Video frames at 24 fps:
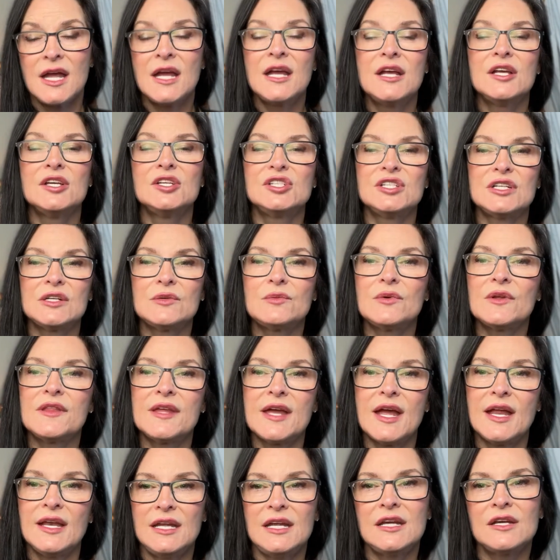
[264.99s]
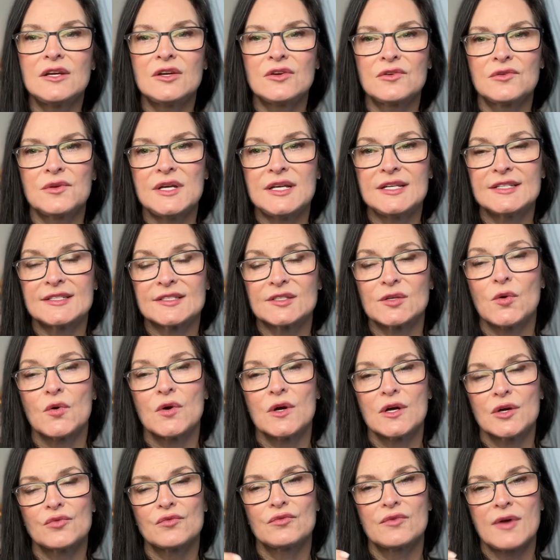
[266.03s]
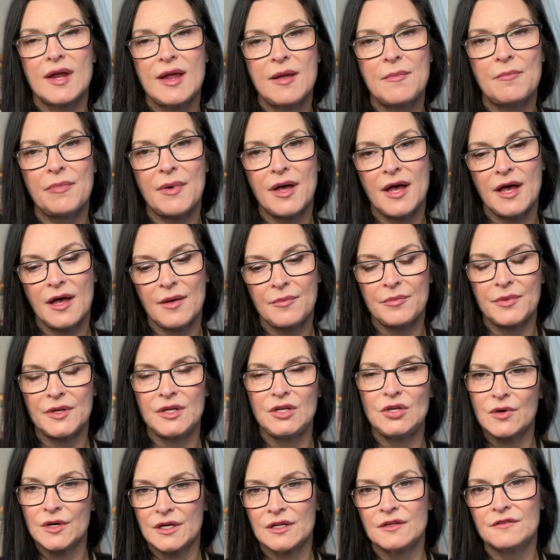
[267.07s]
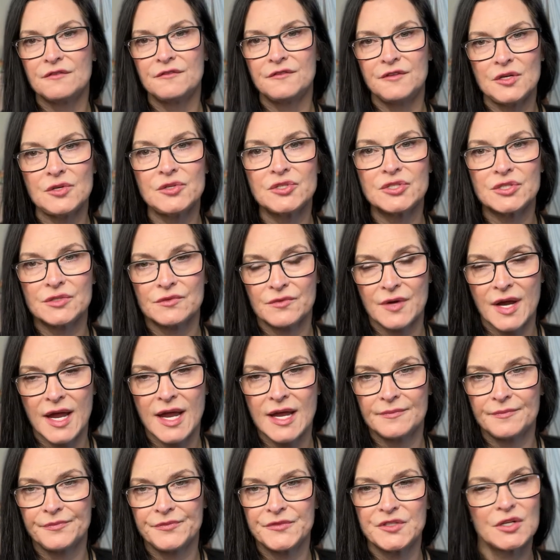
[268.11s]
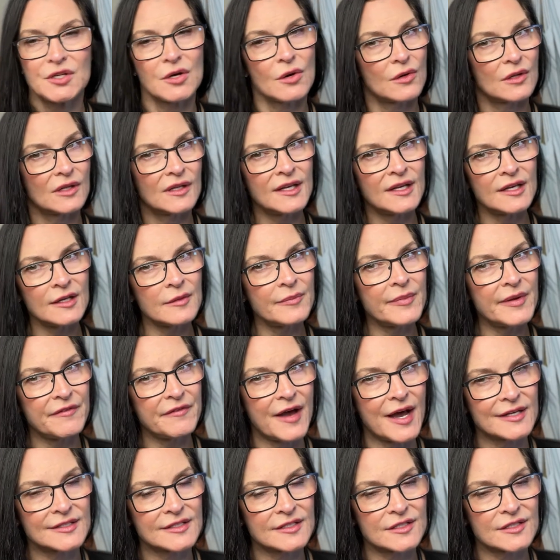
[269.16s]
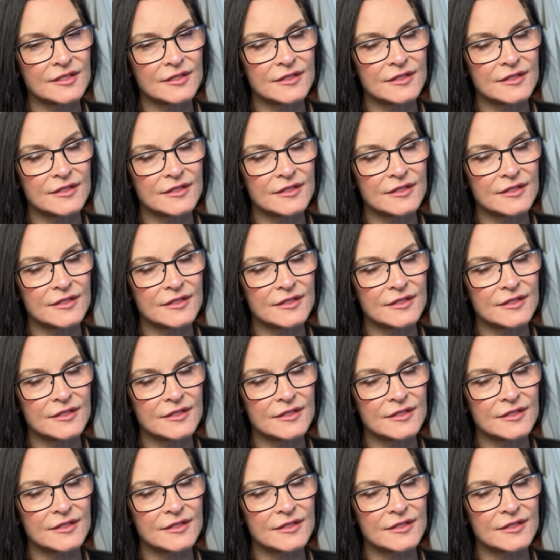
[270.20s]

she will then increase or ramp up your infusion rate to go a little bit faster,